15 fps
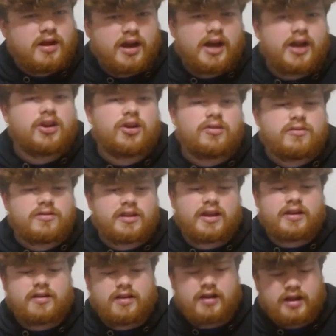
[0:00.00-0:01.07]
I know
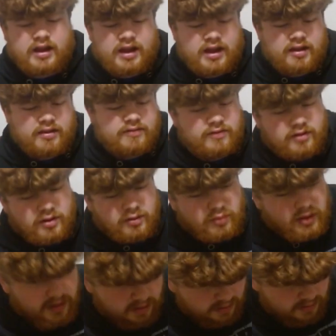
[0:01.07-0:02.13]
that I have a
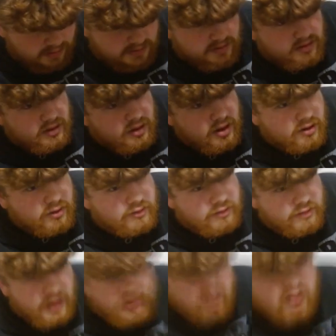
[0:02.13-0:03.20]
pennant of,
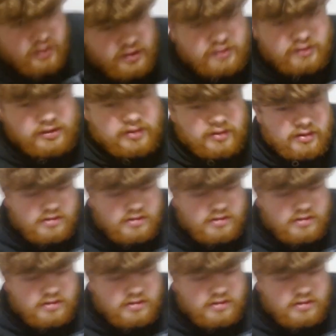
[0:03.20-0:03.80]
ironically,